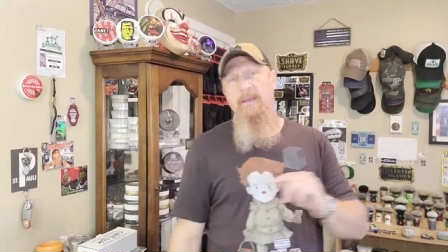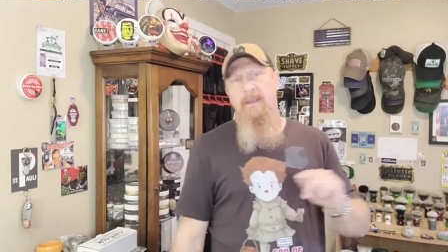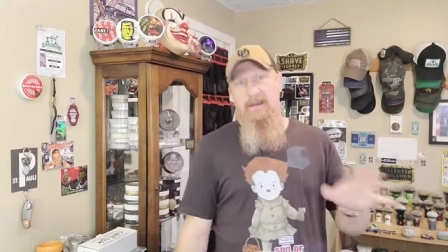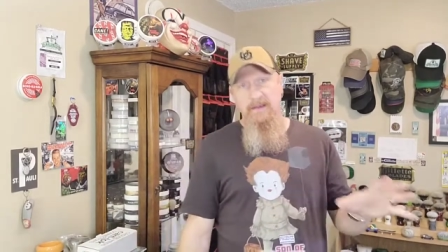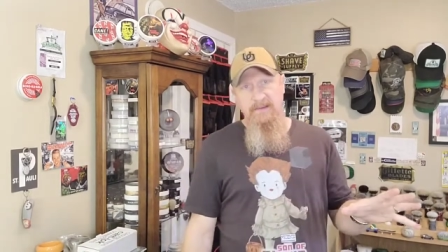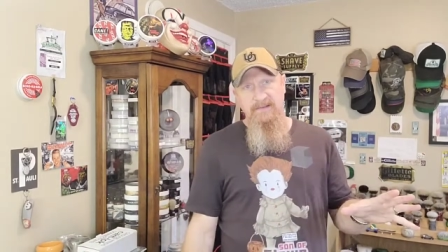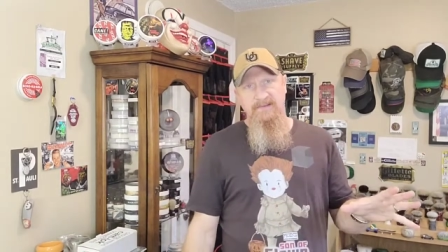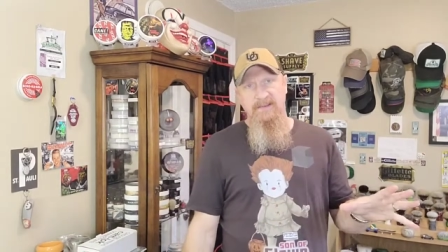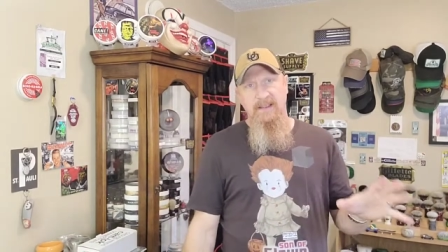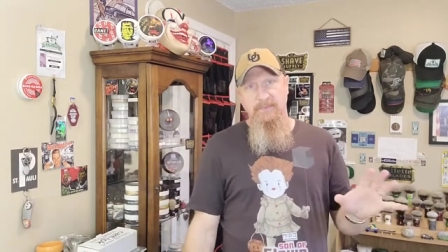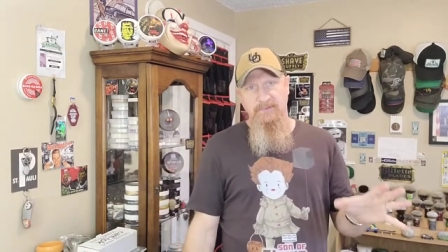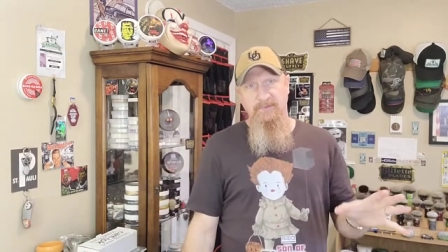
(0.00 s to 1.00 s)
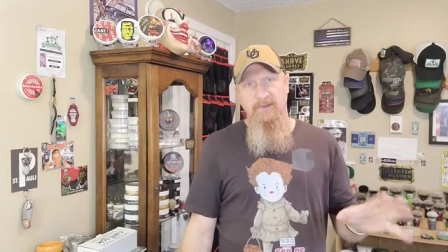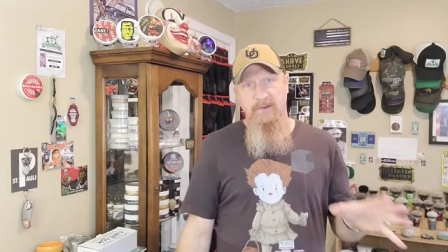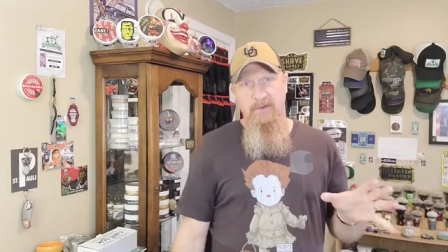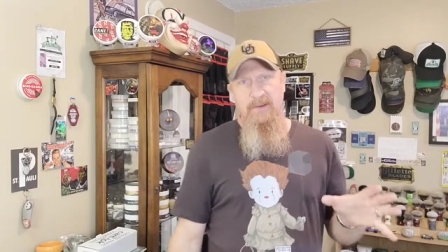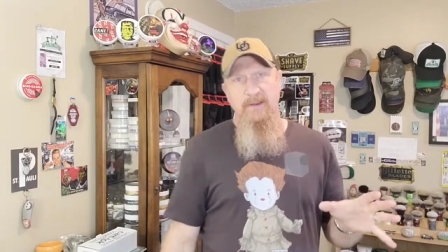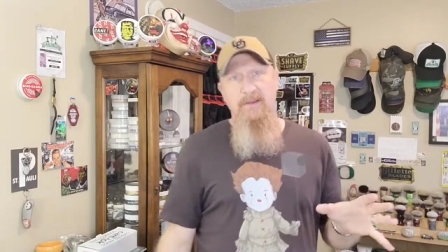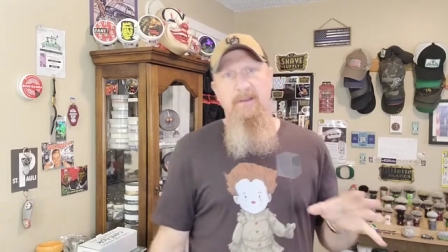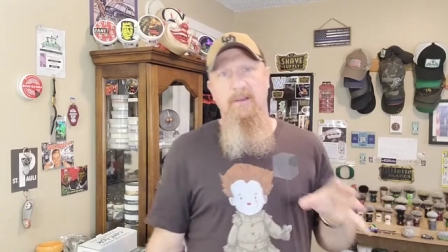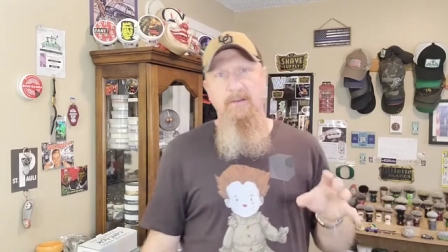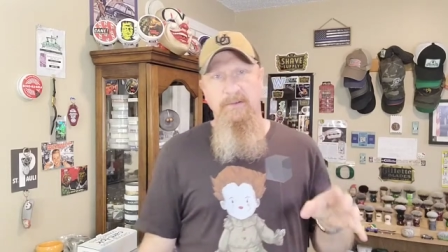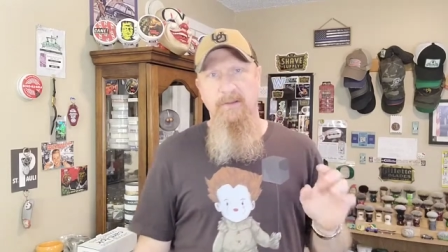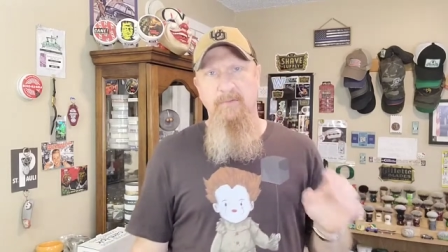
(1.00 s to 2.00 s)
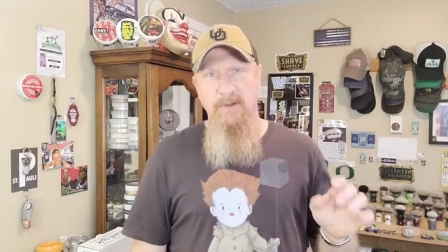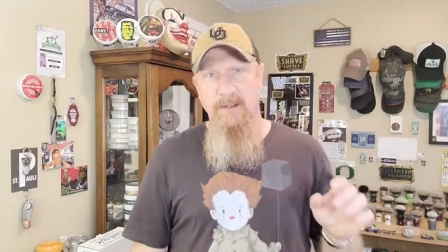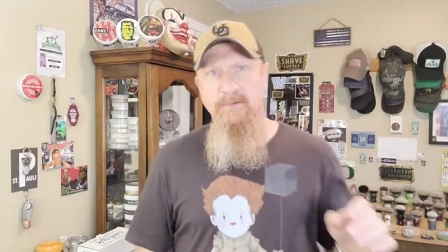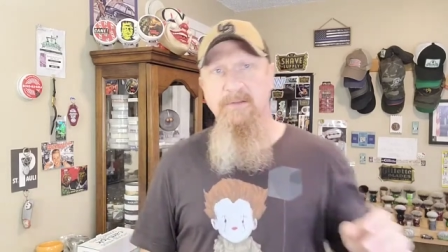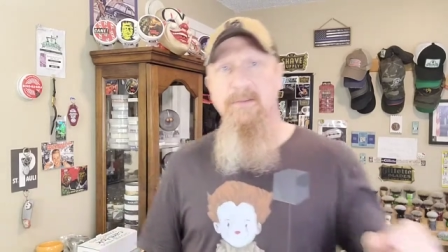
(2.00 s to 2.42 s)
and it is absolutely great all year round.